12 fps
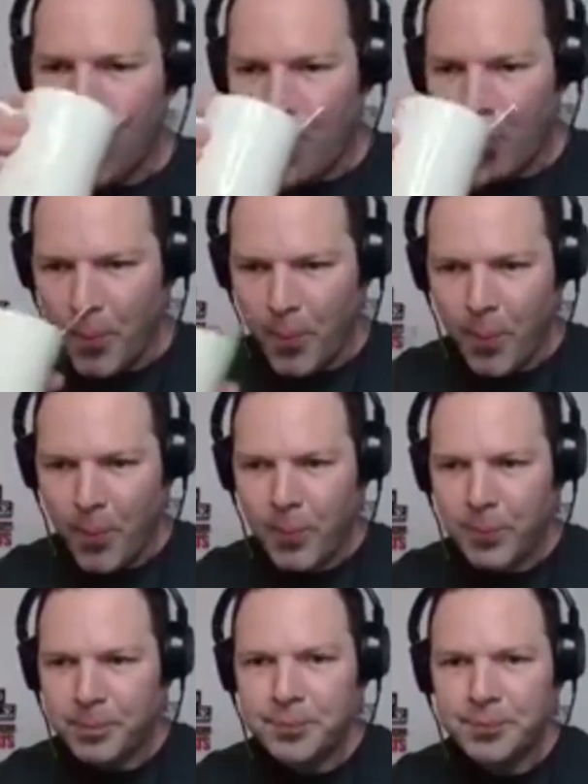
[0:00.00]

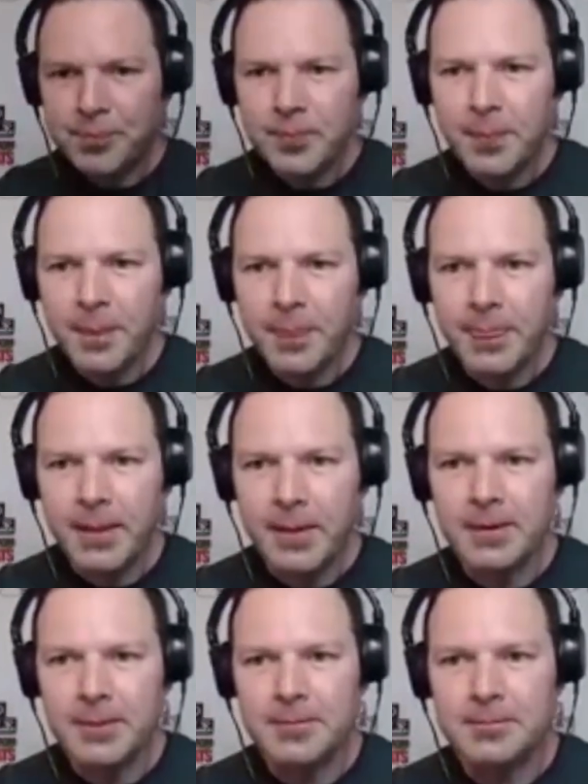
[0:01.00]

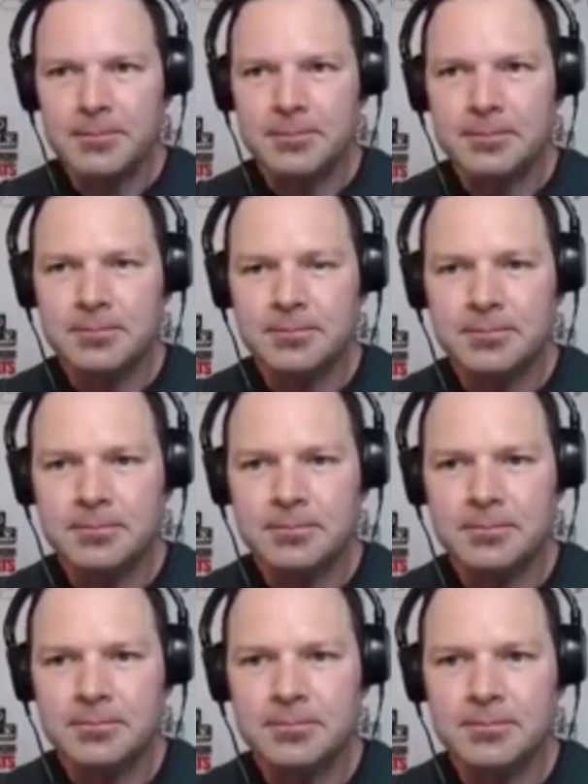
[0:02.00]

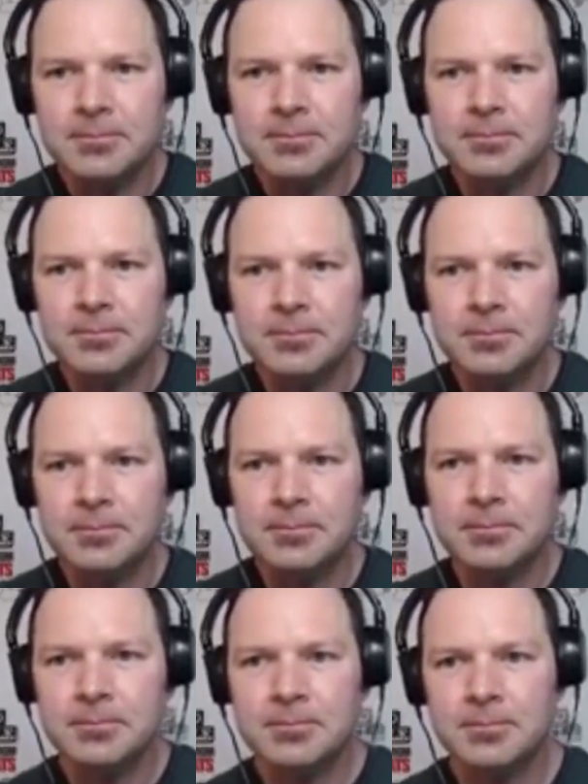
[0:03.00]

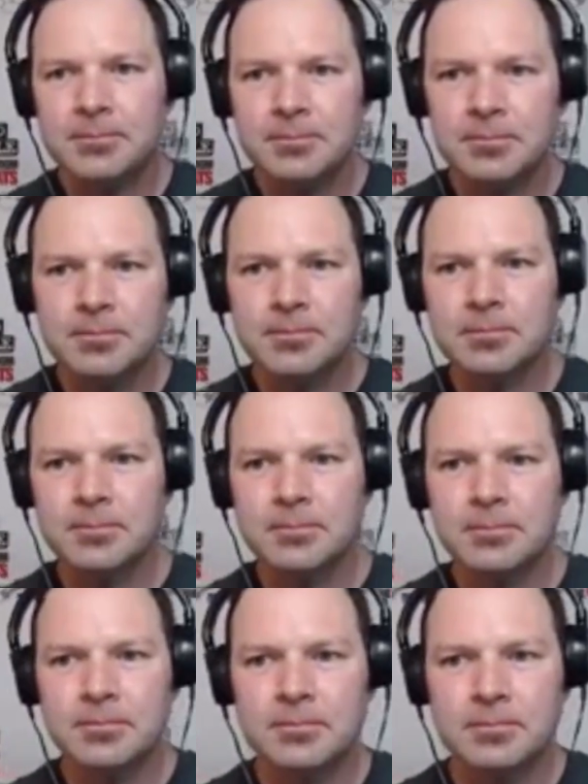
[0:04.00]

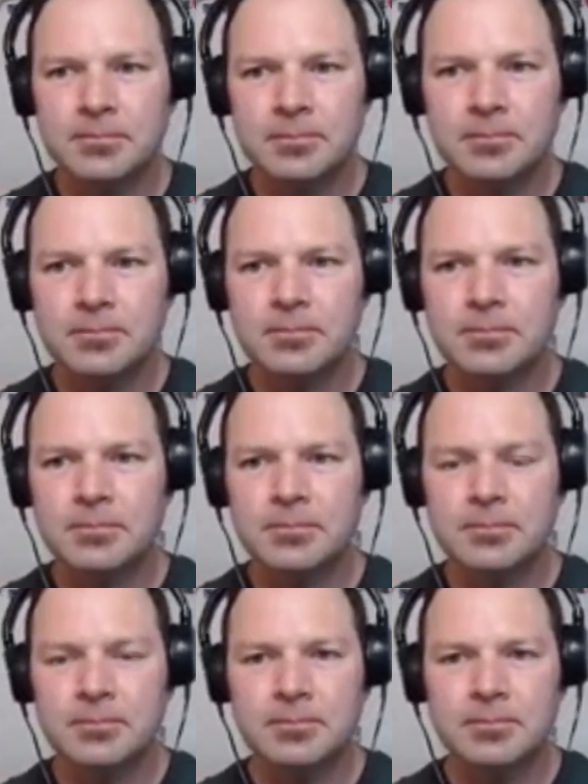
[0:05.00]

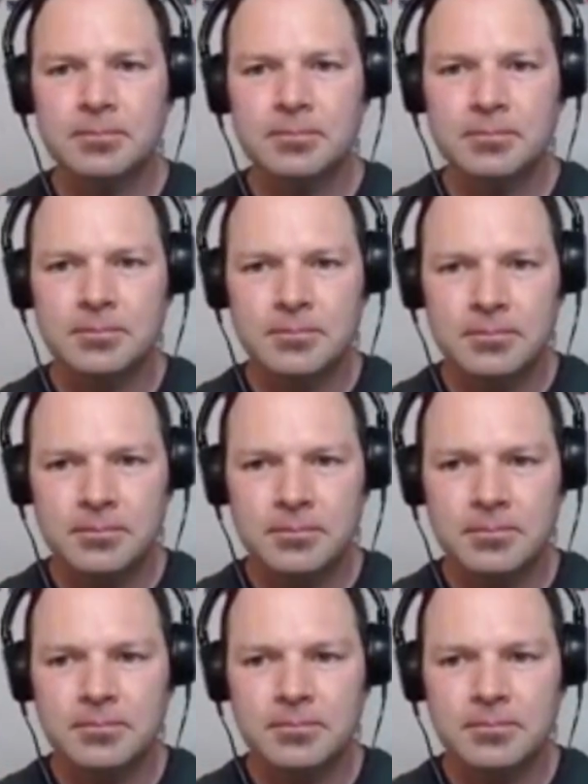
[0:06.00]
This person isn't speaking.